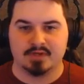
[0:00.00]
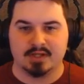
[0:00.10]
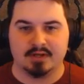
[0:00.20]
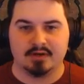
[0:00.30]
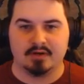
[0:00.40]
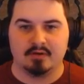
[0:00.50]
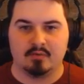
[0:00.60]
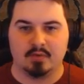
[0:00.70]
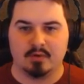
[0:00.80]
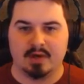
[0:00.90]
Jelena, girl,
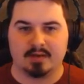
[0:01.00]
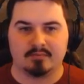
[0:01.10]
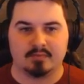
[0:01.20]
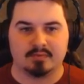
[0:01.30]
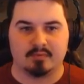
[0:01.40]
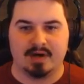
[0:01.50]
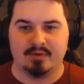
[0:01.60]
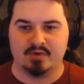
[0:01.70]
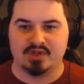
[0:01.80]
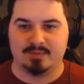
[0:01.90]
where you at? Why
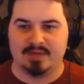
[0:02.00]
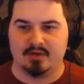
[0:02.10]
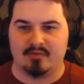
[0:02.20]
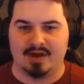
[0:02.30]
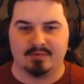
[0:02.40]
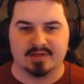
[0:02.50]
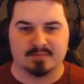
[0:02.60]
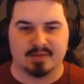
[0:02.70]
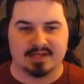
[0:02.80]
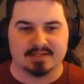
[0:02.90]
would she be around this
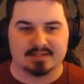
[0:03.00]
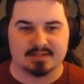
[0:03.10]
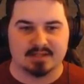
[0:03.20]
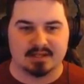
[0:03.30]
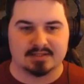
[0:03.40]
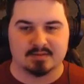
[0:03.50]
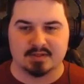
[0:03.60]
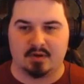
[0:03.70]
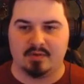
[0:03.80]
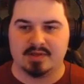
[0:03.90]
place? Like, so
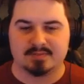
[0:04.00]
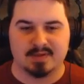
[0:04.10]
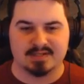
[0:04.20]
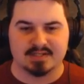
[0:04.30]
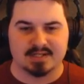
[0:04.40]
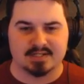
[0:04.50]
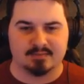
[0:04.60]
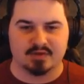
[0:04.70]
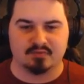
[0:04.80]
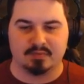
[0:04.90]
all this place just has a
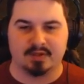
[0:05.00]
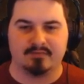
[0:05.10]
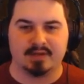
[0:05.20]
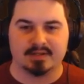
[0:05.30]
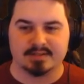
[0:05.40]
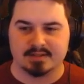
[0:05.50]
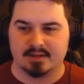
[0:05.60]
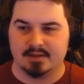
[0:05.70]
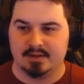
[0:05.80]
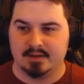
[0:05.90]
bunch of blood fiends.
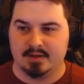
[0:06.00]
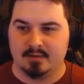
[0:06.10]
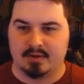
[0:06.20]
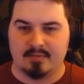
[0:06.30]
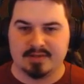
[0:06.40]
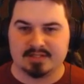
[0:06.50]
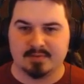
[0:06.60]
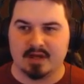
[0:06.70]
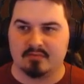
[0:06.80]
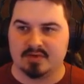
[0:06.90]
Probably there's some
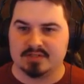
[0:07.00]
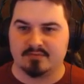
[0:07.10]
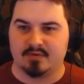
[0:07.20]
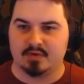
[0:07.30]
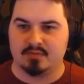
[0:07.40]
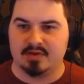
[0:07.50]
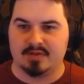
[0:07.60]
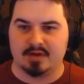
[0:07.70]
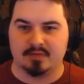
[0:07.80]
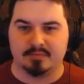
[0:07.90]
kind of reason for it to be
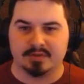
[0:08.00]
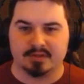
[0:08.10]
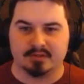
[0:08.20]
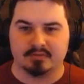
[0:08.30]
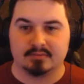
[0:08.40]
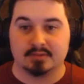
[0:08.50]
there, but...